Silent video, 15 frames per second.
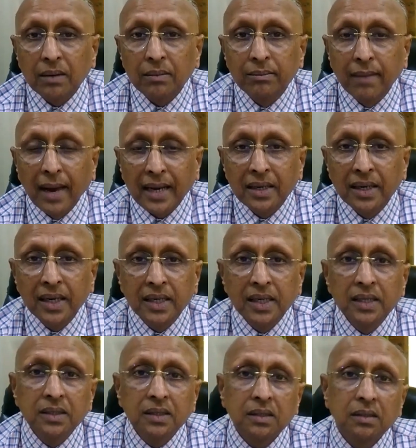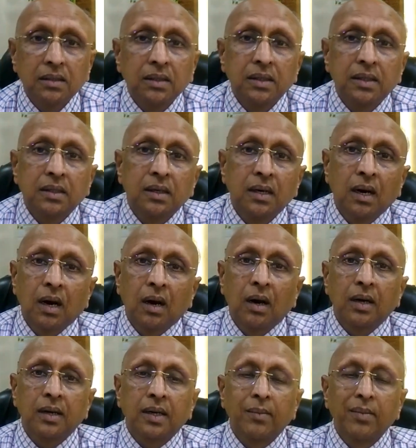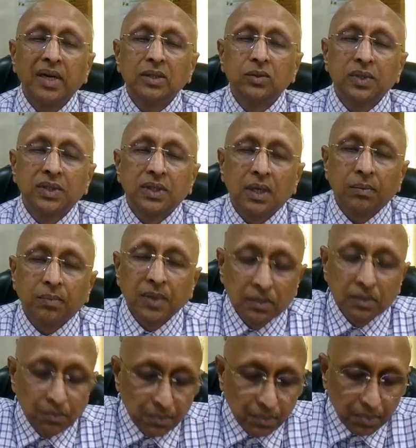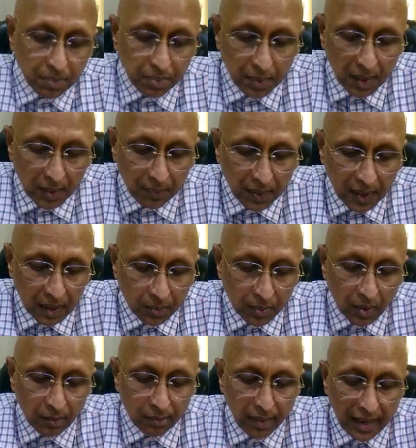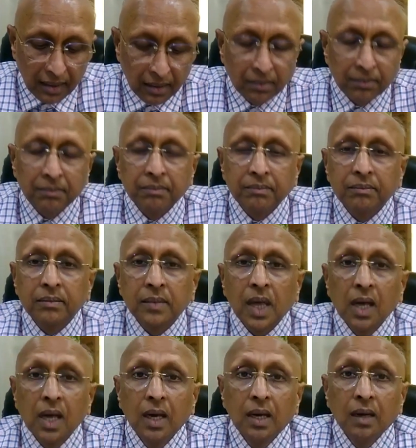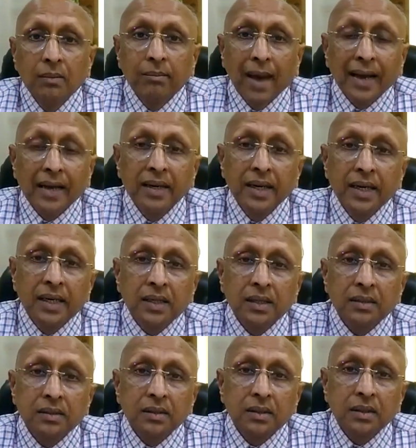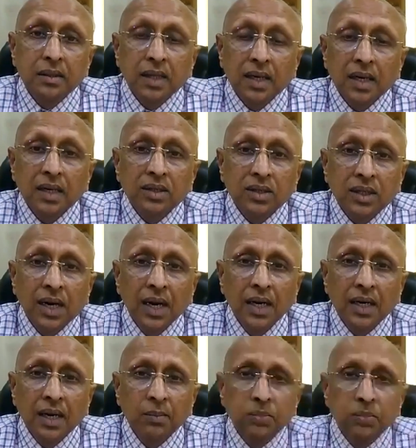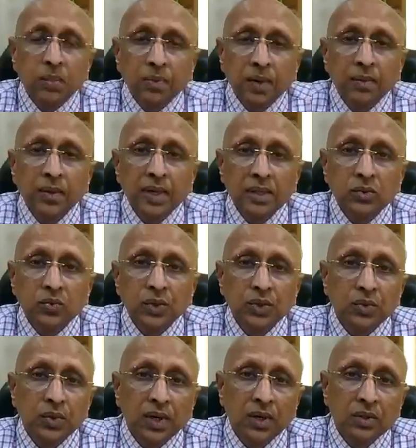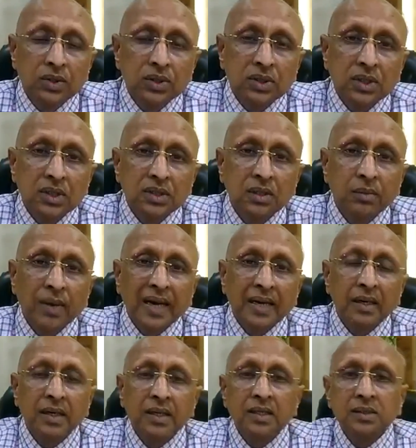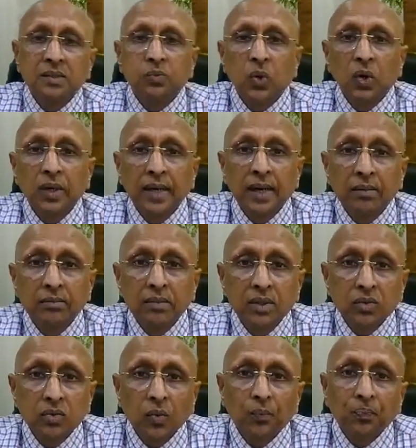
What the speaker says: Magnetic remedies which are prepared from magnet. There are three types of remedies which we have discussed. The magnet is polyamber.